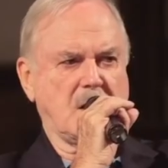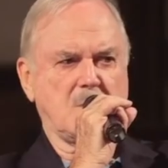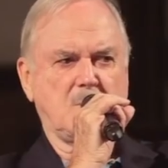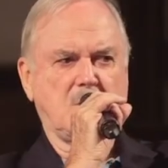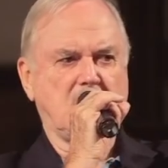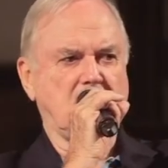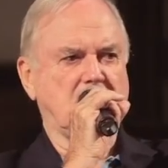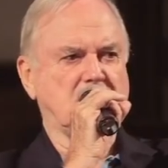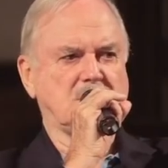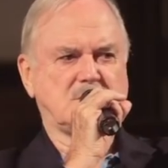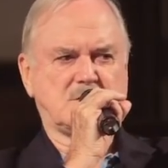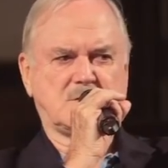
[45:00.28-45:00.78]
I
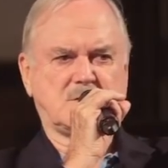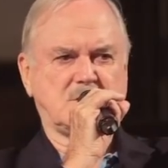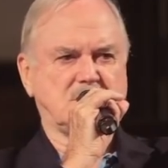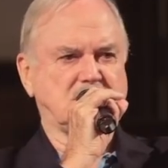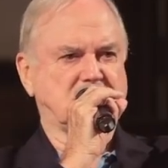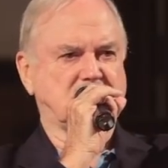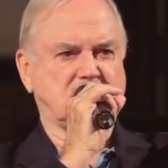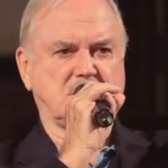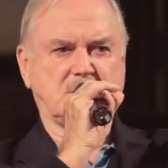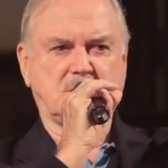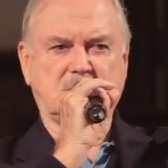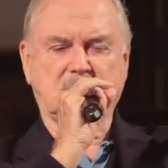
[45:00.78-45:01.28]
mean, it's
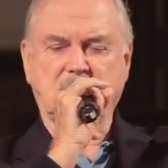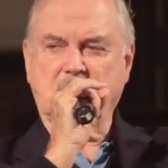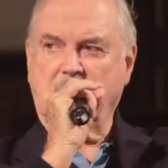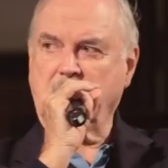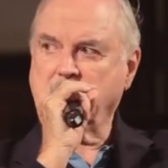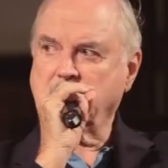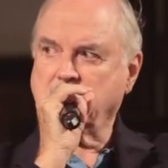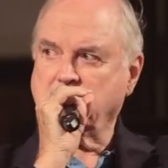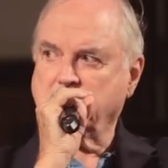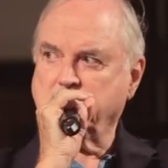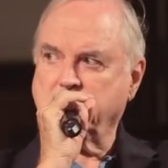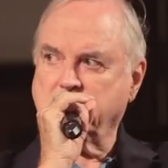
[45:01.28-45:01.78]
just a
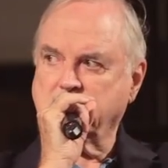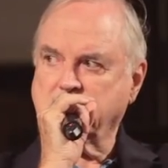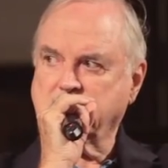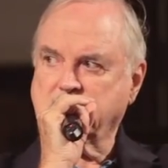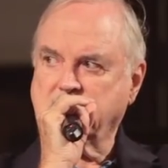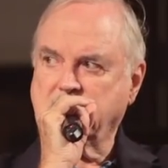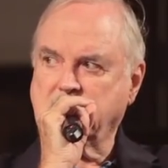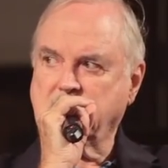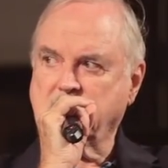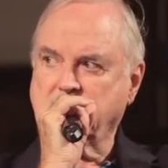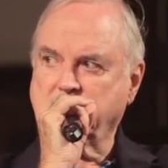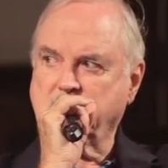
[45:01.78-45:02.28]
terrible,
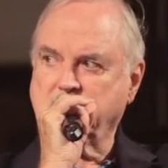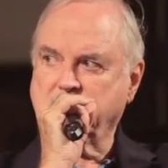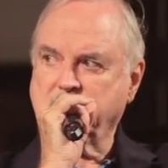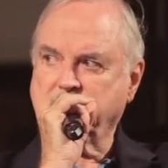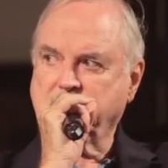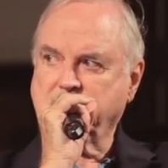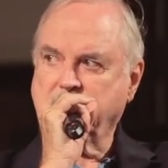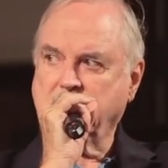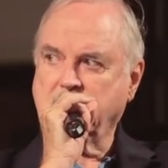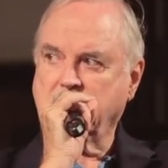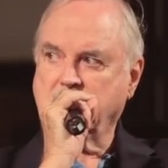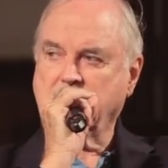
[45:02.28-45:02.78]
terrible
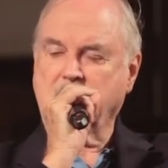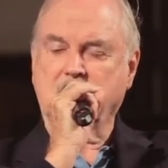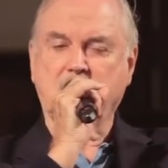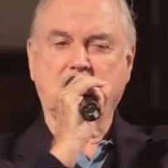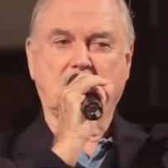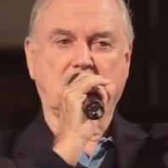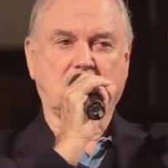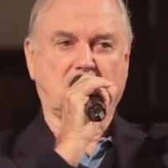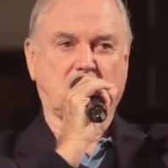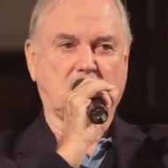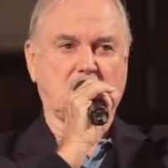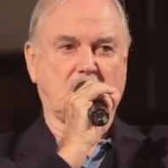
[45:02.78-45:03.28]
feeling. And
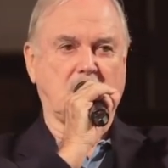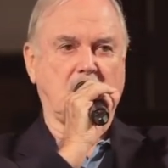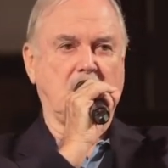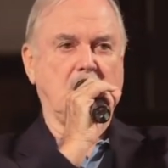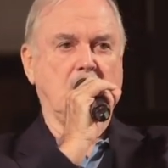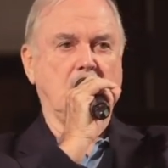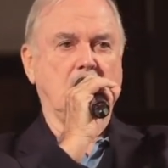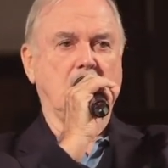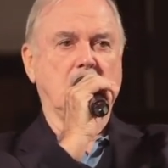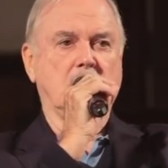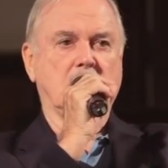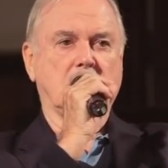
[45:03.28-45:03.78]
that's why
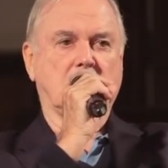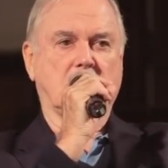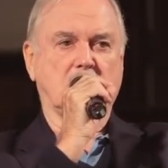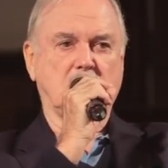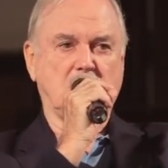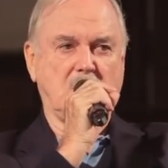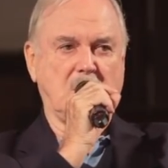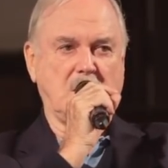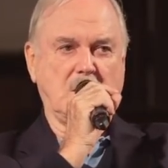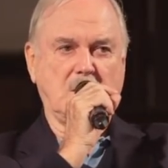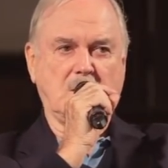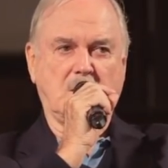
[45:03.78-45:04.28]

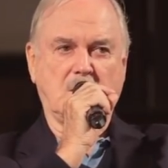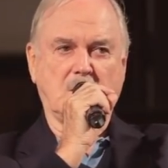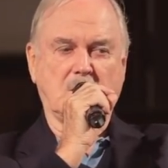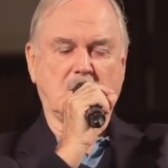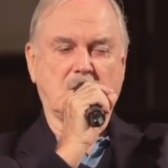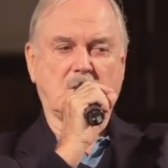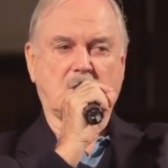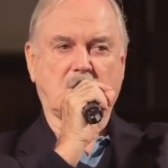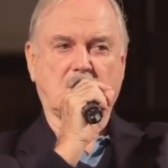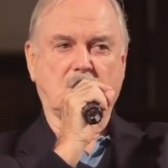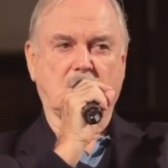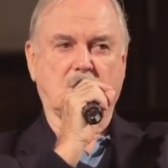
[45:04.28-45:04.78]

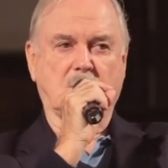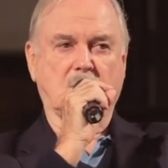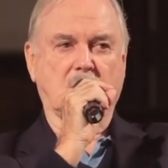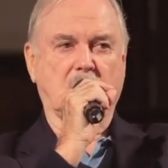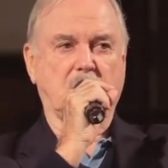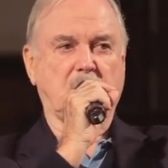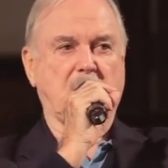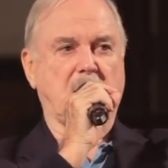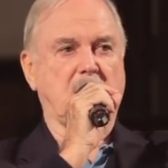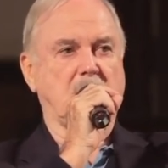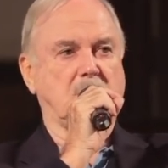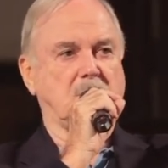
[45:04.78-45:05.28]
comedians talk
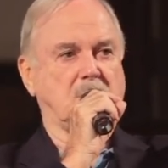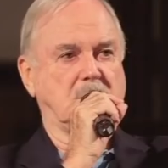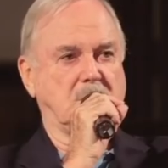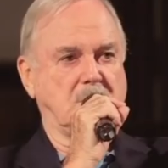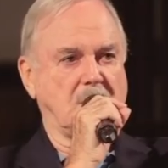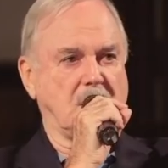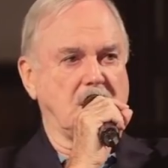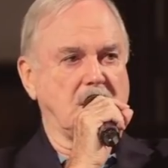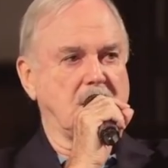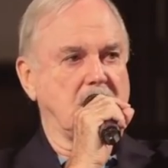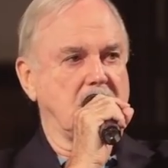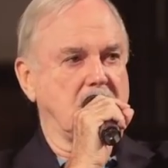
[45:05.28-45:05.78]
about
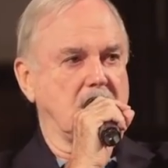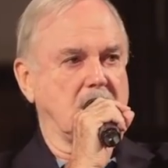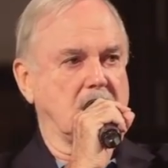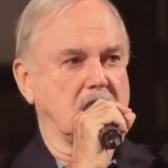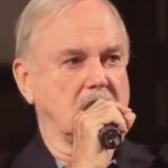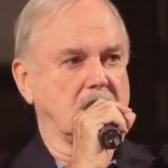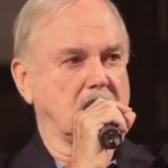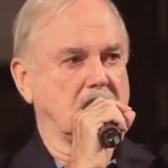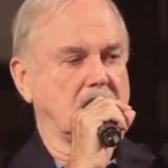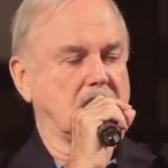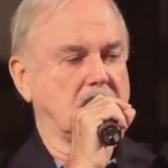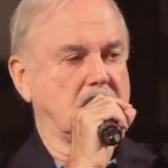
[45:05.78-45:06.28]
dying.
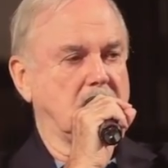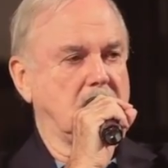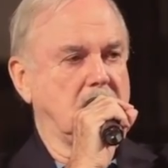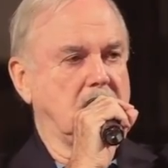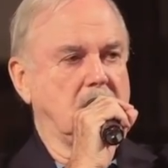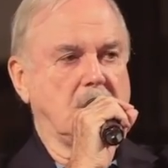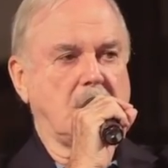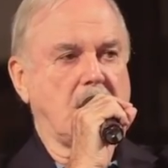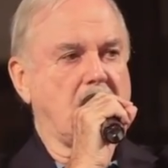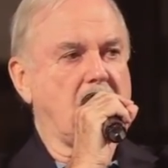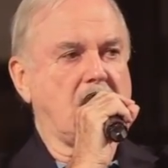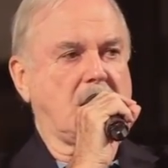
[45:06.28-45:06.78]

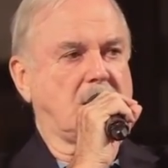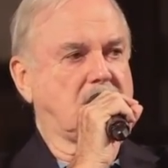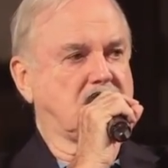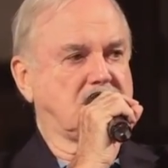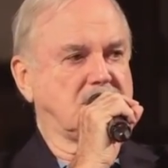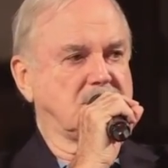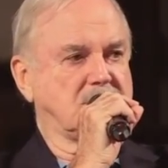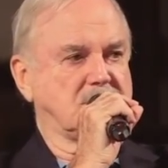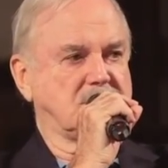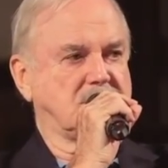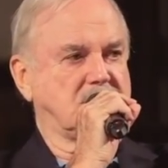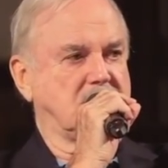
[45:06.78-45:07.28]

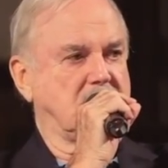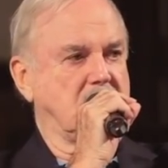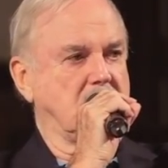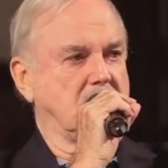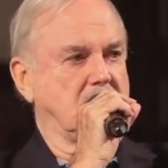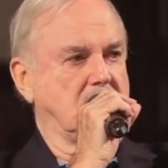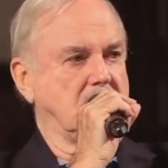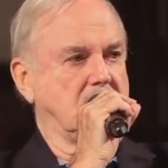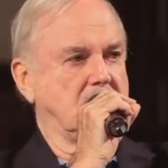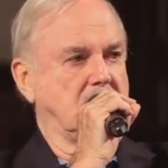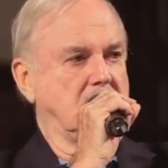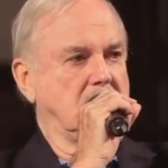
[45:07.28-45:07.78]
Actors
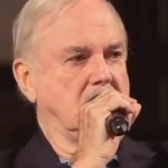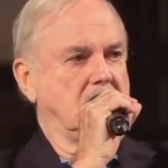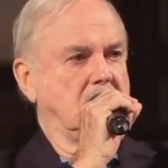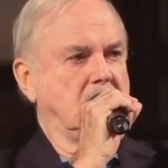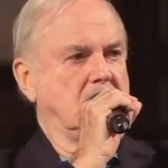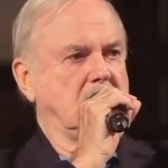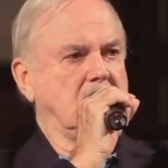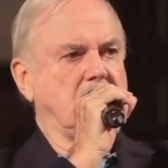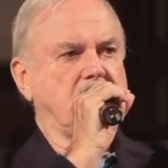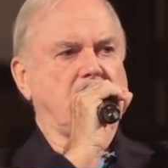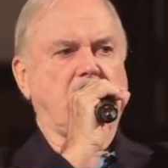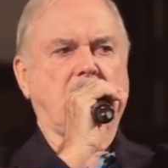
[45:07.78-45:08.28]
don't.
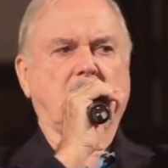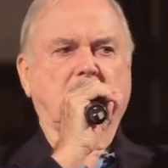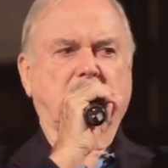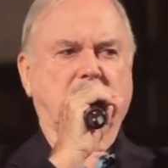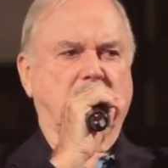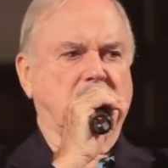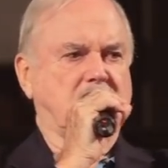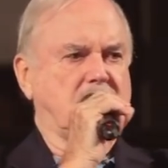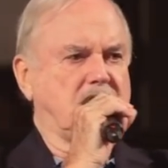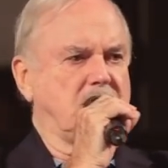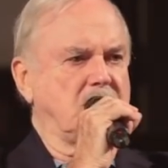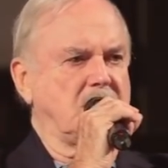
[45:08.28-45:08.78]
If
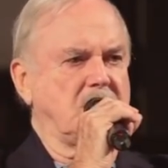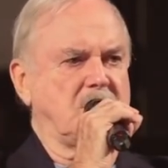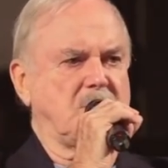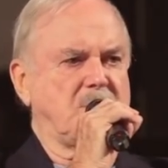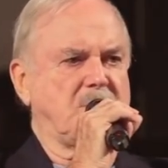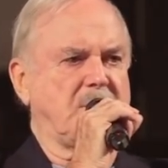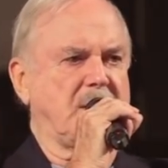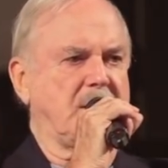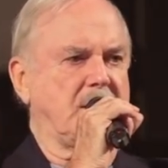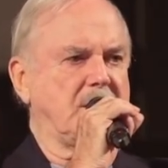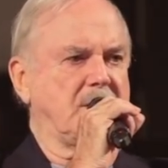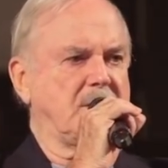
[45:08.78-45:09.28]
actors are in a
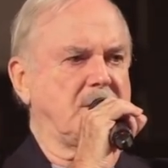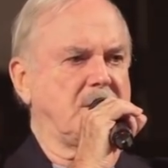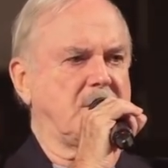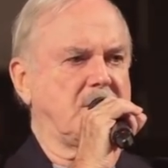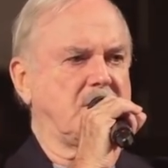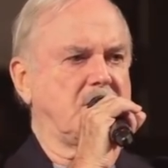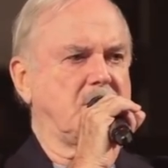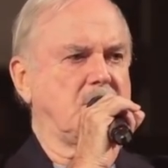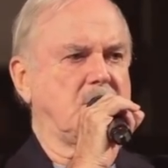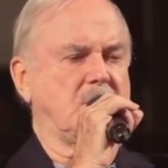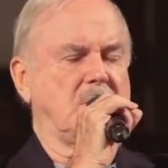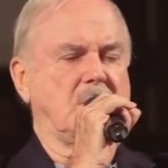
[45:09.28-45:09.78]
play that
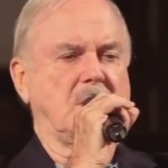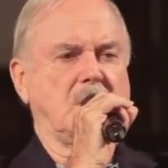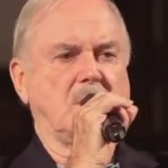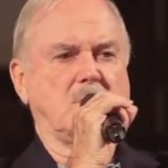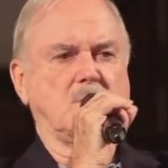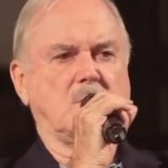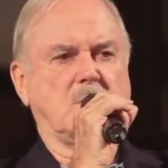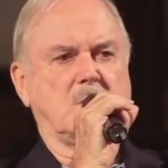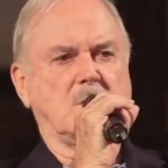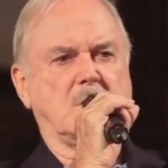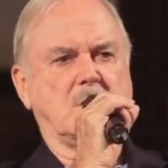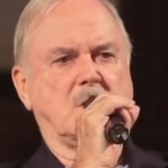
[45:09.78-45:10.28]
doesn't really
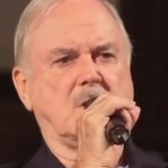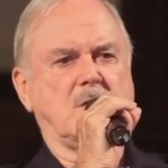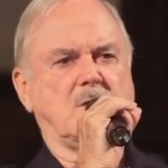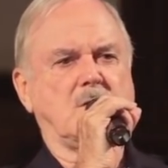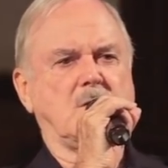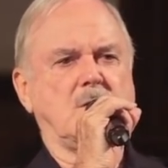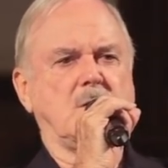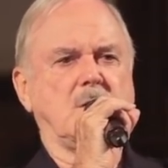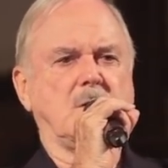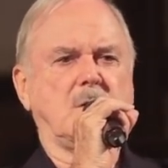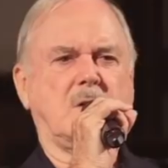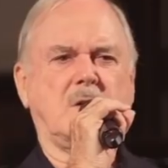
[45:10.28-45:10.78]
work,
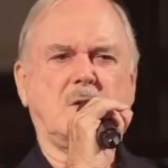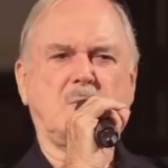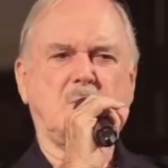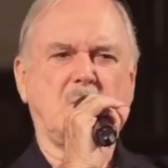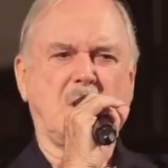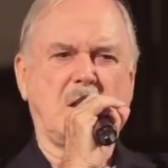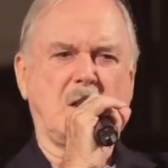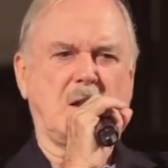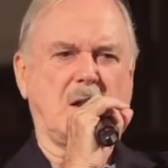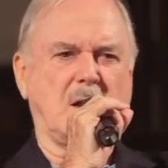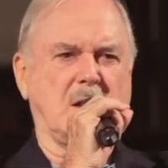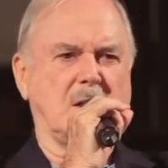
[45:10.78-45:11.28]
it's not
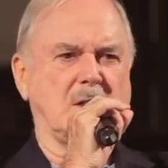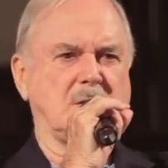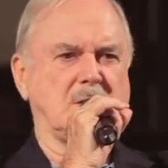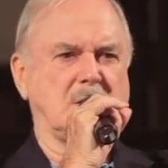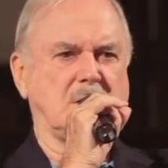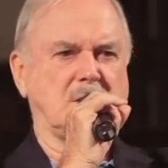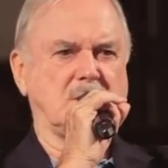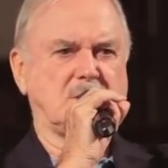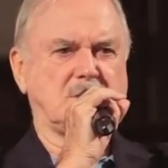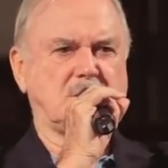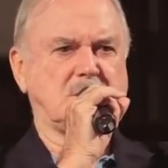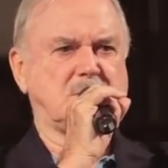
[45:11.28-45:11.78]

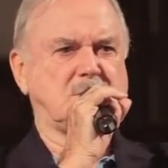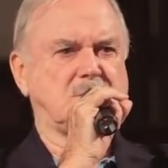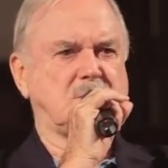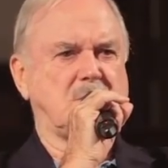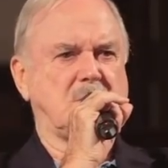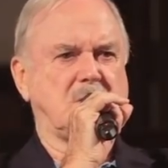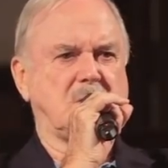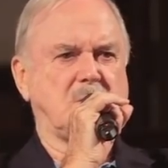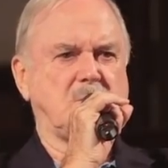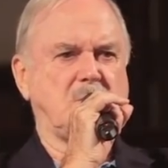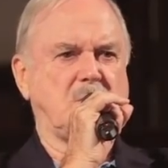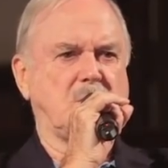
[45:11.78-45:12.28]
humiliating, it's just
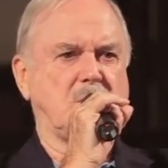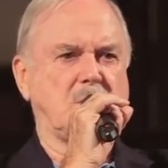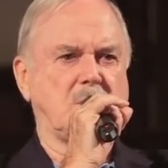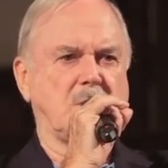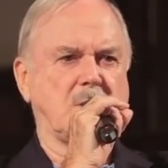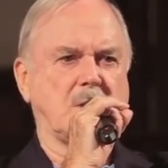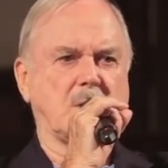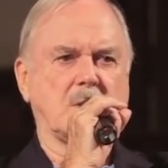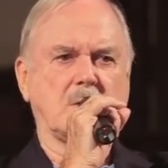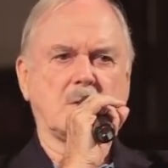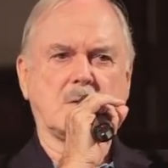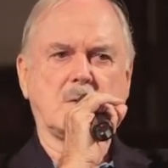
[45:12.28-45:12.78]
rather
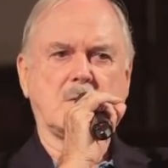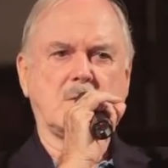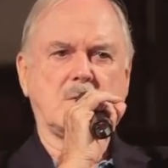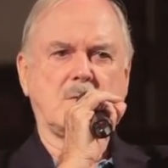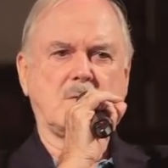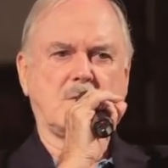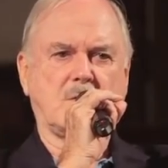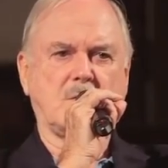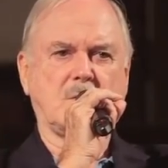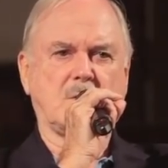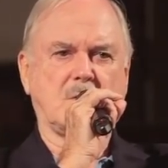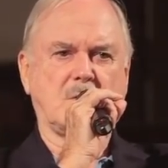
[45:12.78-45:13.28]
boring. Do
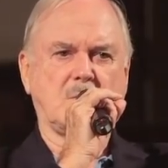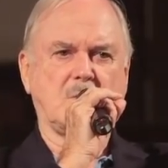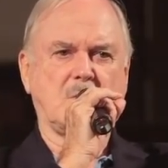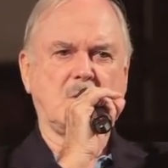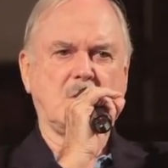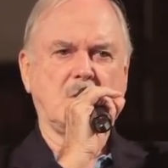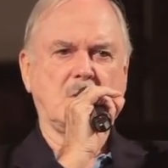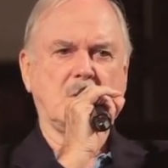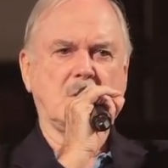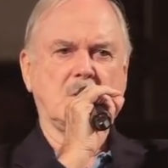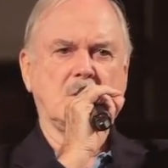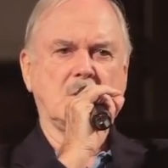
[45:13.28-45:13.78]
you see what I
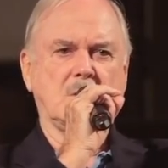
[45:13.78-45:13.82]
mean?